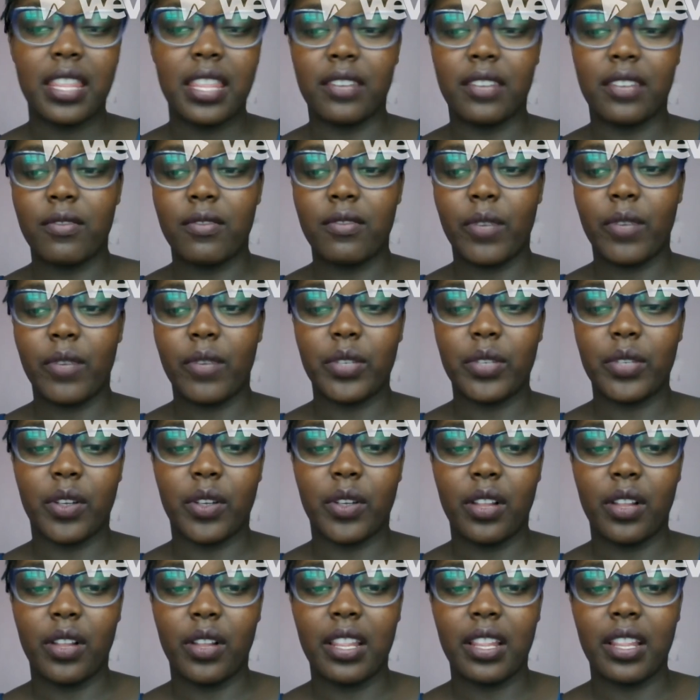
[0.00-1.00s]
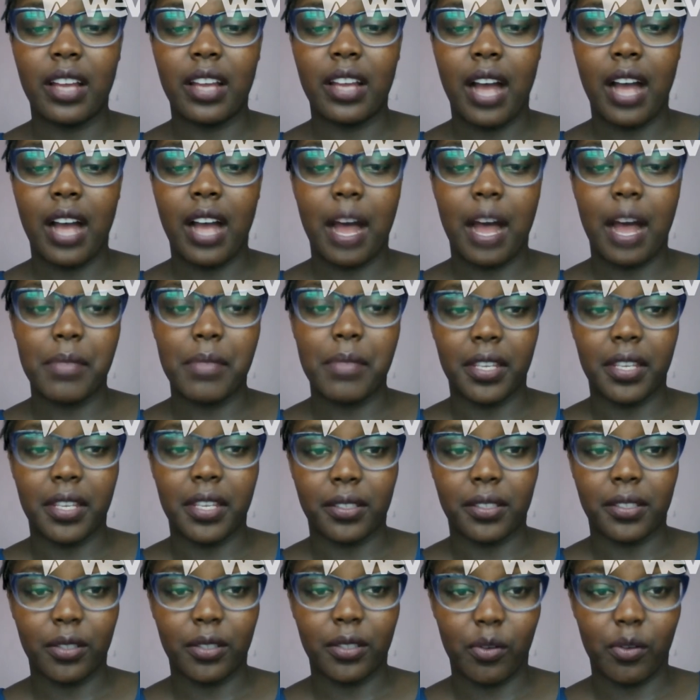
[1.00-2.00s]
what we call
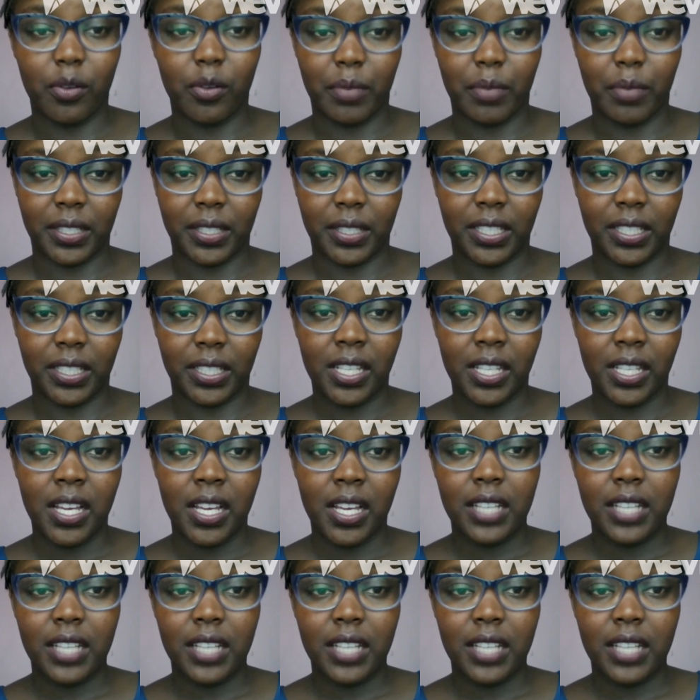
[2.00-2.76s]
habeas corpus.